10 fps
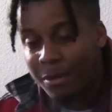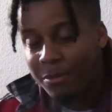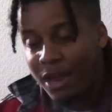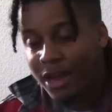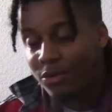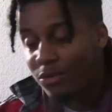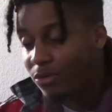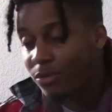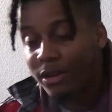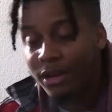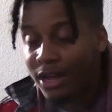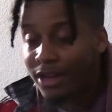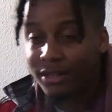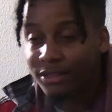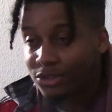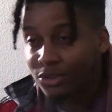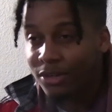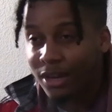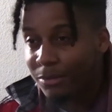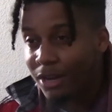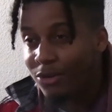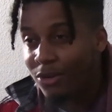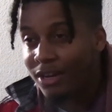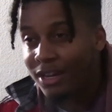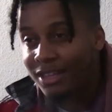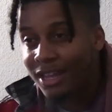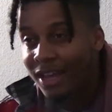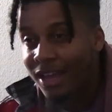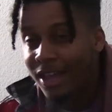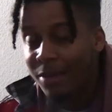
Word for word: I'm like, cool, uh, sure, I'm not doing anything.